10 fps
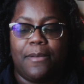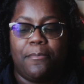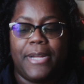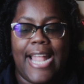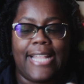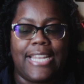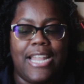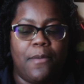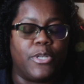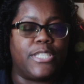not the
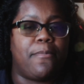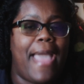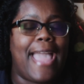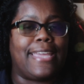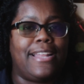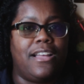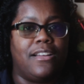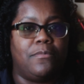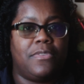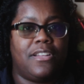numbers to back it
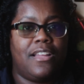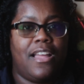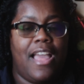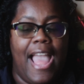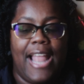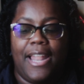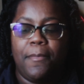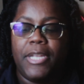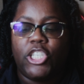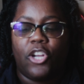up. And
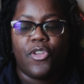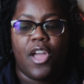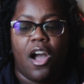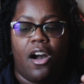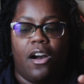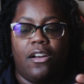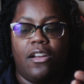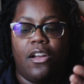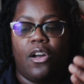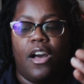let me show y'all
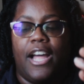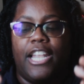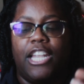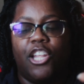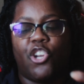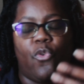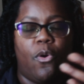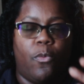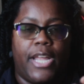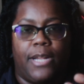a
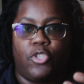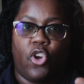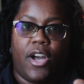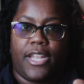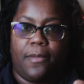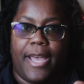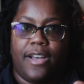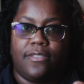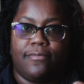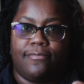little of what I'm talking about.